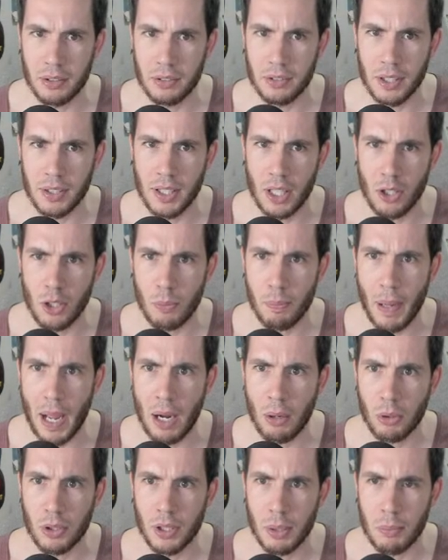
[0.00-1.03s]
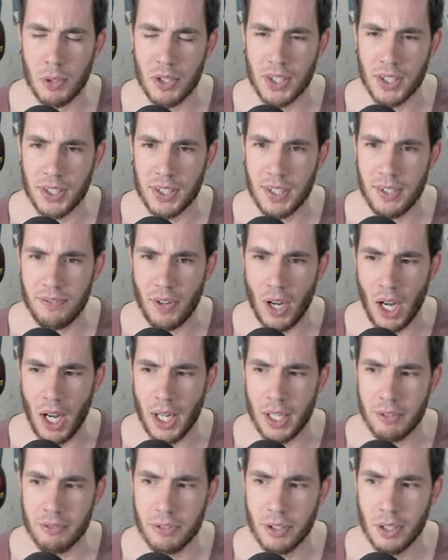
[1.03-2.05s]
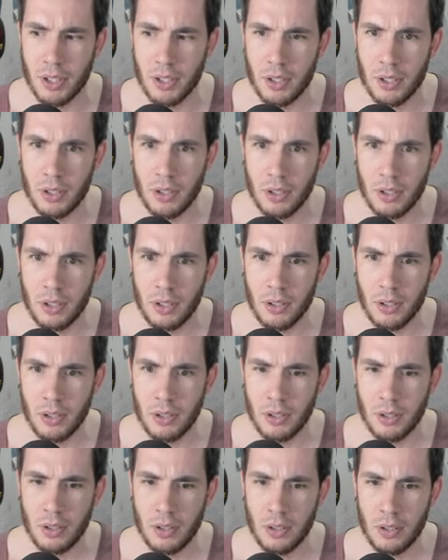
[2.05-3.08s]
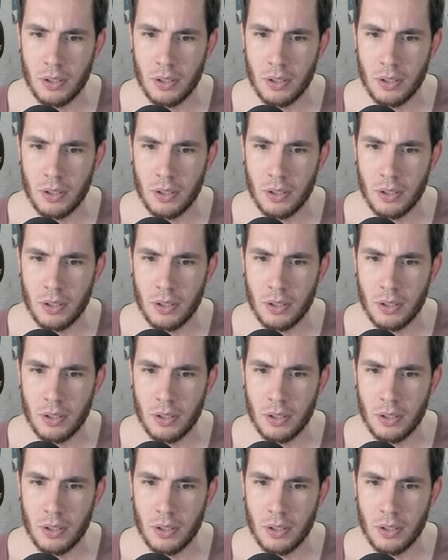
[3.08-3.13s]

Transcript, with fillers: Nintendo Power number 65. Next lot.